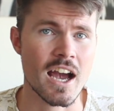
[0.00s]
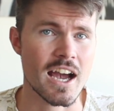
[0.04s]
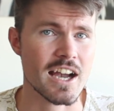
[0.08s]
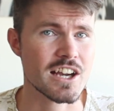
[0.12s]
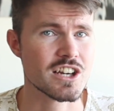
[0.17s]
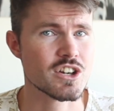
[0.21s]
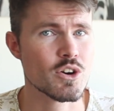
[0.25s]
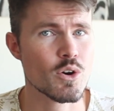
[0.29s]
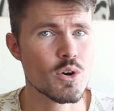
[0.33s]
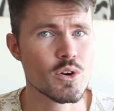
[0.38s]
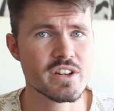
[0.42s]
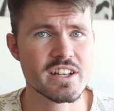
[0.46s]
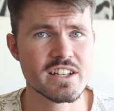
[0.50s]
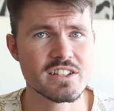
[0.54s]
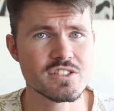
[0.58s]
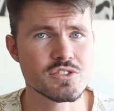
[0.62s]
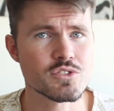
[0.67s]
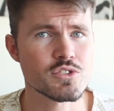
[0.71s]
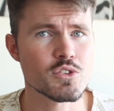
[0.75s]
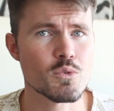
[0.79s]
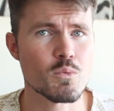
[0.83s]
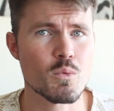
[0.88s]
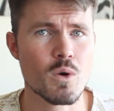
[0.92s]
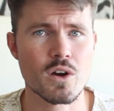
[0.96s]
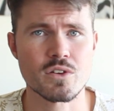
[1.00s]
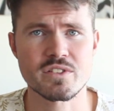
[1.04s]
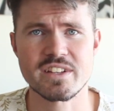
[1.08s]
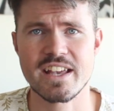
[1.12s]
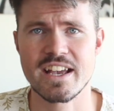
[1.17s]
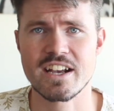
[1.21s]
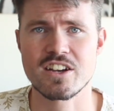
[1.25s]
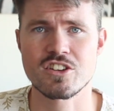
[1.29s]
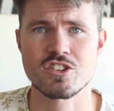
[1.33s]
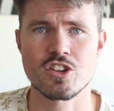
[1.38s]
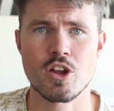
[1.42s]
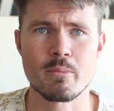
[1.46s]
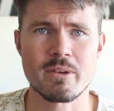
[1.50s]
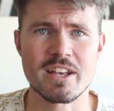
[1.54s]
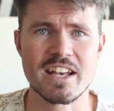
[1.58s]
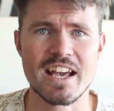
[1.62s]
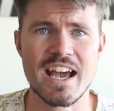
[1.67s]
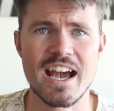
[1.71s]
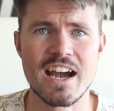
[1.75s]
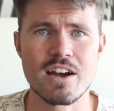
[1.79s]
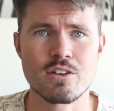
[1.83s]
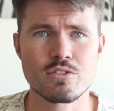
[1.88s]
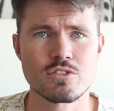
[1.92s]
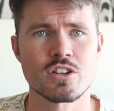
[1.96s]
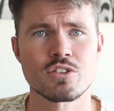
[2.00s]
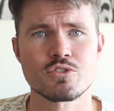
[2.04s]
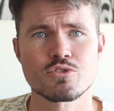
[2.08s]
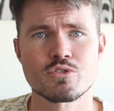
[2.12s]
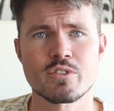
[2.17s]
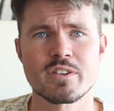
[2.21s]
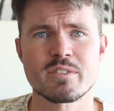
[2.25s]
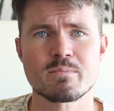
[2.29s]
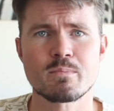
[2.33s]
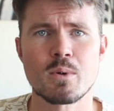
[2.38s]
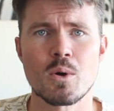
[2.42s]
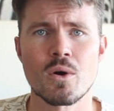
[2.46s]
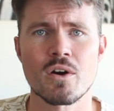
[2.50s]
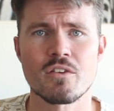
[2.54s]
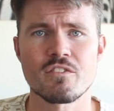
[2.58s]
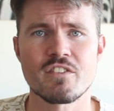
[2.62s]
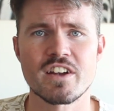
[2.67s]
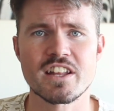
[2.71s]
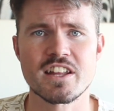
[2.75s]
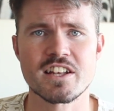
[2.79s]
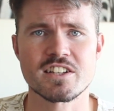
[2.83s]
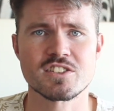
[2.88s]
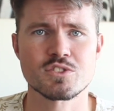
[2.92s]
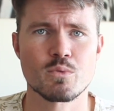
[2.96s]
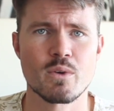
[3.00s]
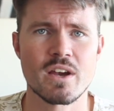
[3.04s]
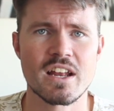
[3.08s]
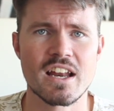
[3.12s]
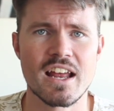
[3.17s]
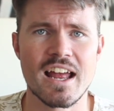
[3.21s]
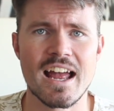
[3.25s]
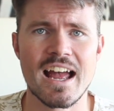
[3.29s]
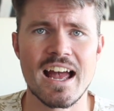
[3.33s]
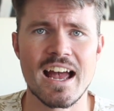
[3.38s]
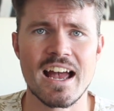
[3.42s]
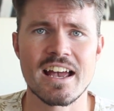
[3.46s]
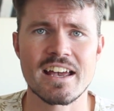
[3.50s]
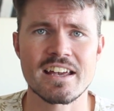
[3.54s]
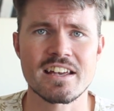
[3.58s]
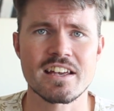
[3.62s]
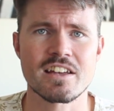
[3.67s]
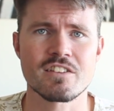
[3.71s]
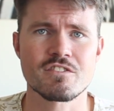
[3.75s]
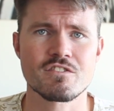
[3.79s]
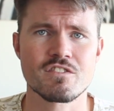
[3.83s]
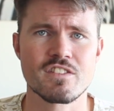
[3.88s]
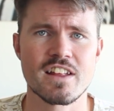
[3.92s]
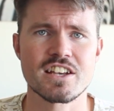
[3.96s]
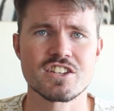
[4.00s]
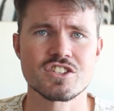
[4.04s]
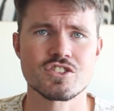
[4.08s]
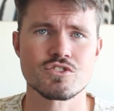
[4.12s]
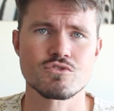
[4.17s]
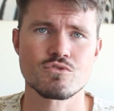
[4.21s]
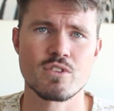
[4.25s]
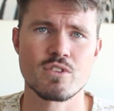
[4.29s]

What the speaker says: According to the World Economic Outlook report, Venezuela's high inflation